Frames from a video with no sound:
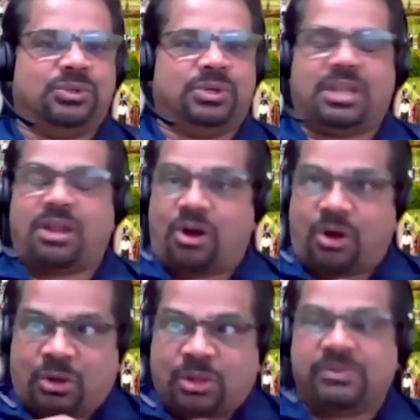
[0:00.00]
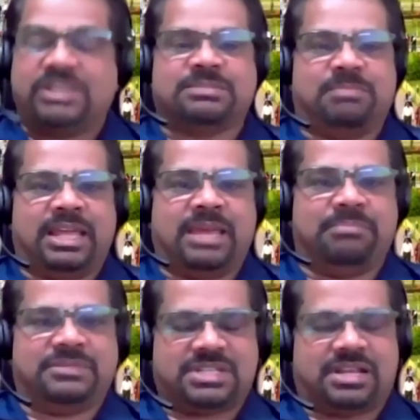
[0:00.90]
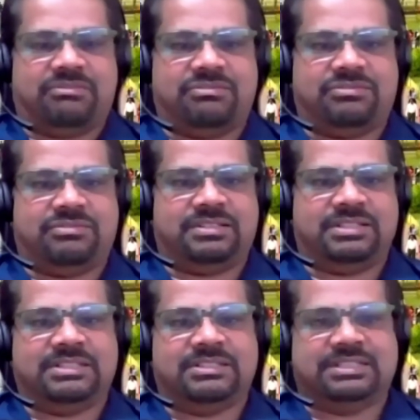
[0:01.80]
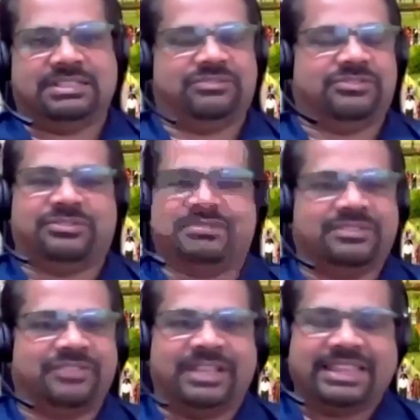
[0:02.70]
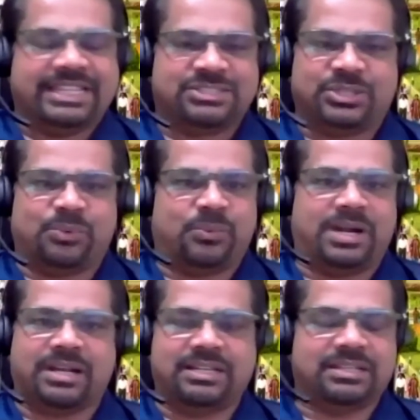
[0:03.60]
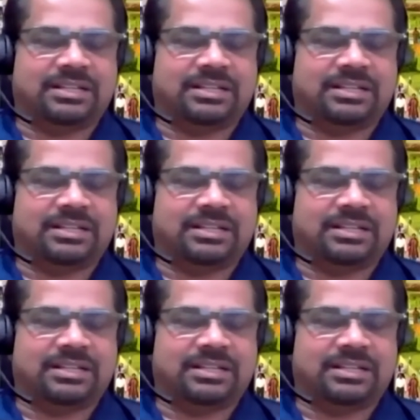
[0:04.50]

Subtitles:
you can always blame stuff when things don't work.